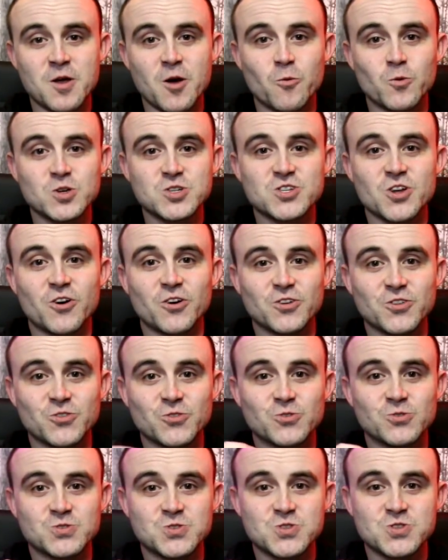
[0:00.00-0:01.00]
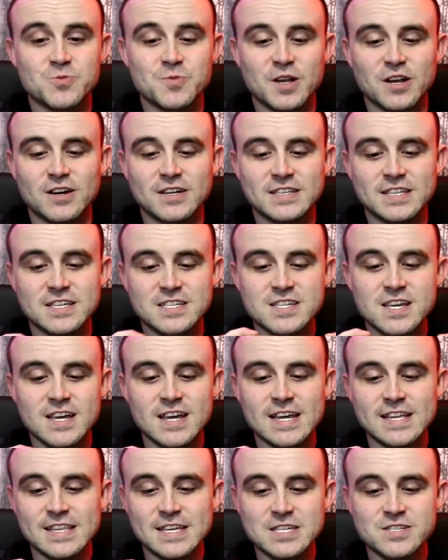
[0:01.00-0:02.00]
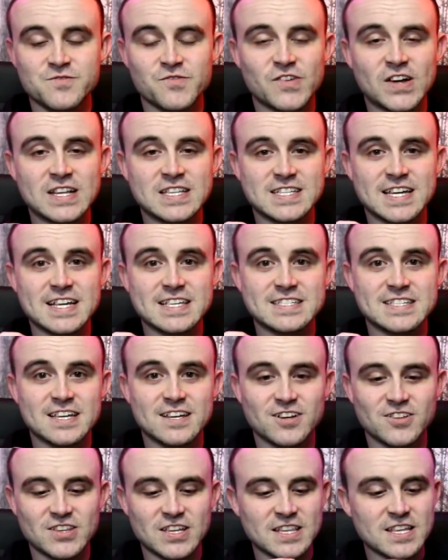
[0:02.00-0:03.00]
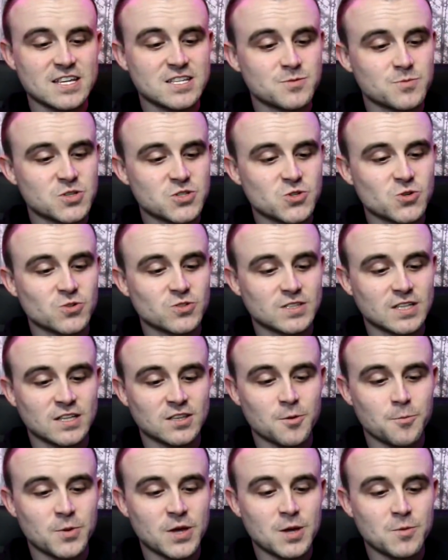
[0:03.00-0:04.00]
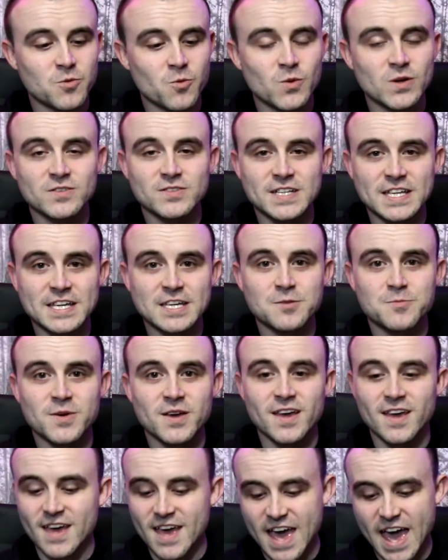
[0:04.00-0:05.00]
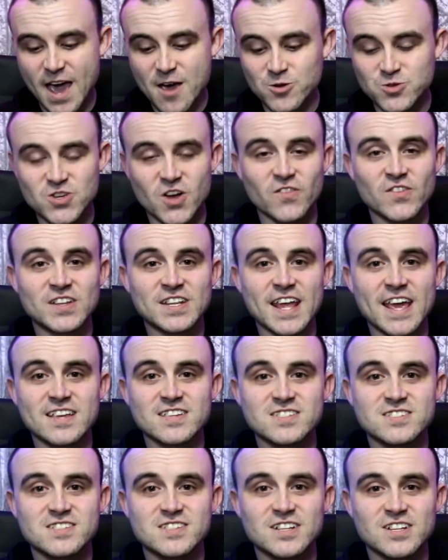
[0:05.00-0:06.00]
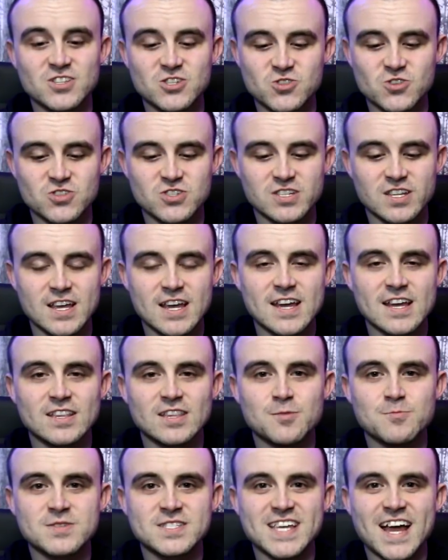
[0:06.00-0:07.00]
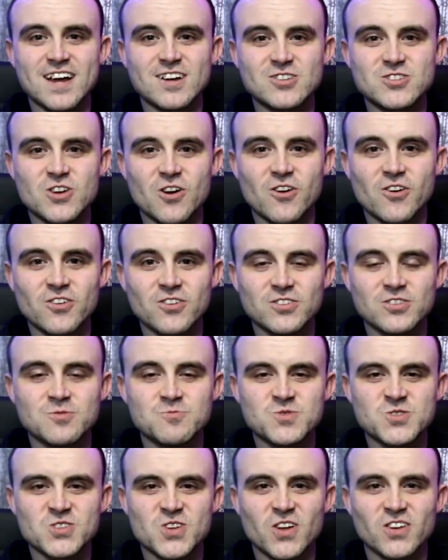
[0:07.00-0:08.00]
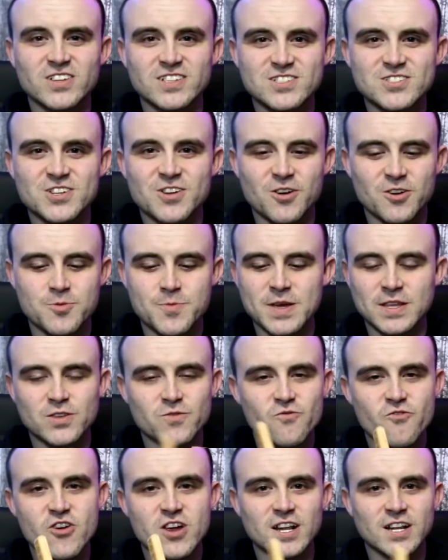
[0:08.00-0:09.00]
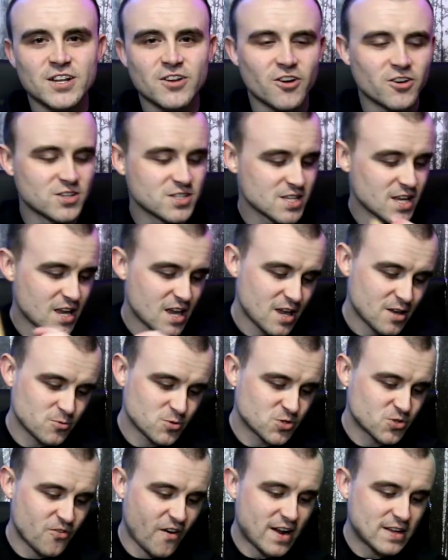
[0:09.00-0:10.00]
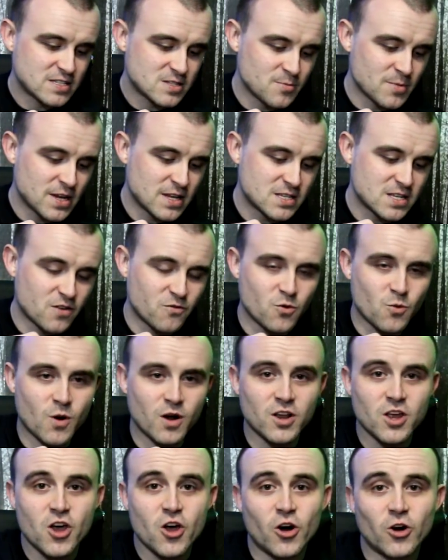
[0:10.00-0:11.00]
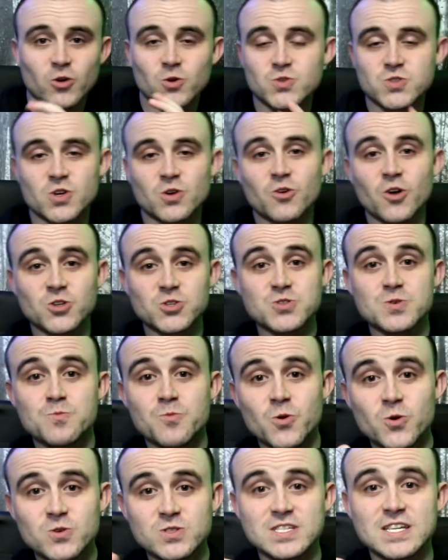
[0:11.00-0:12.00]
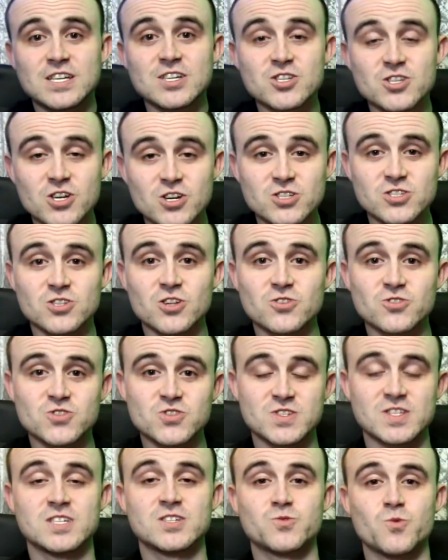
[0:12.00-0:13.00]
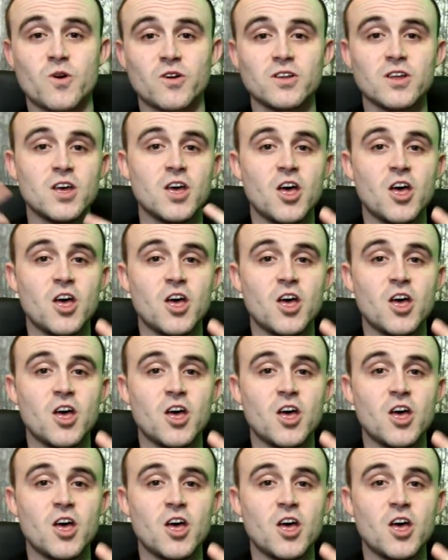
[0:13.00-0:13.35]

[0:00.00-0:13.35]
I wish that I'd have thought of something like this. These are fantastic. I think these are the sort of thing that people will keep out on the desks, and it's just them tactile and them solid, you know what I mean? Them really nice. It was great to meet everyone. I also got some more t-shirts, not just this one.